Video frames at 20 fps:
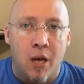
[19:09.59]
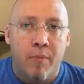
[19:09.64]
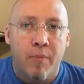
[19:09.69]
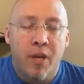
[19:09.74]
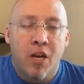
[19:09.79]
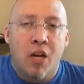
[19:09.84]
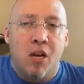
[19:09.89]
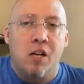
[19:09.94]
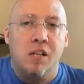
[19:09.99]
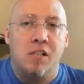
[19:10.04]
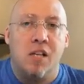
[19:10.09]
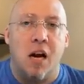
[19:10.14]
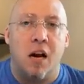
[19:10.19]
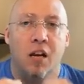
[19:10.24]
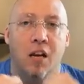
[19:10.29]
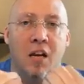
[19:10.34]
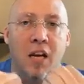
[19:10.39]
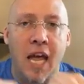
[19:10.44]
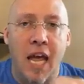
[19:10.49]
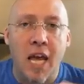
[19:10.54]
Because
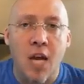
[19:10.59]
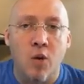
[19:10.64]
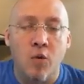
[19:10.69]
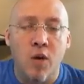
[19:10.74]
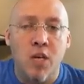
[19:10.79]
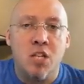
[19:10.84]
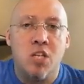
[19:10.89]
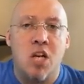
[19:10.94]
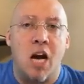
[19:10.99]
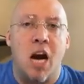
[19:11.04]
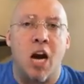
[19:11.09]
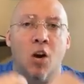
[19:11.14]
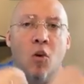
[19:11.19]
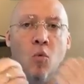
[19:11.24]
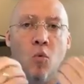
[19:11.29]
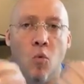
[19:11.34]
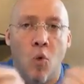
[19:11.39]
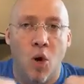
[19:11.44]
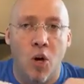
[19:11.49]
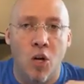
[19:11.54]
our language,
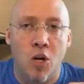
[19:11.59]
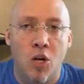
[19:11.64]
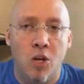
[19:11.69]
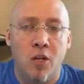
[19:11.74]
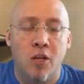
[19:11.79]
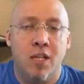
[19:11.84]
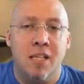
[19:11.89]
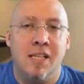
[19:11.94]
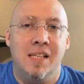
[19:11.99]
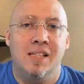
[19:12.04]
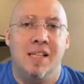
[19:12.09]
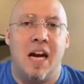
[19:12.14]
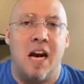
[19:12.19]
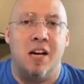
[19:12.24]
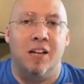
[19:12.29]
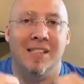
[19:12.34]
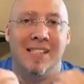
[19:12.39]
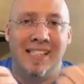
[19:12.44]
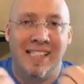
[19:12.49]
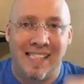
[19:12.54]
our word, is
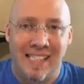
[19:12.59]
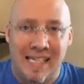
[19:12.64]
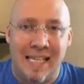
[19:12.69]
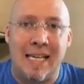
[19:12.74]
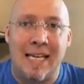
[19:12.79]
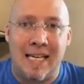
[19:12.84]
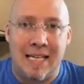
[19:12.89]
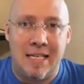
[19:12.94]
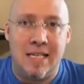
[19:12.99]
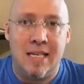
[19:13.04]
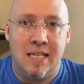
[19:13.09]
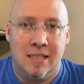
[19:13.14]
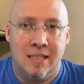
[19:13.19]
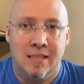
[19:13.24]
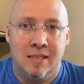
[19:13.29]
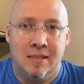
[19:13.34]
our seed.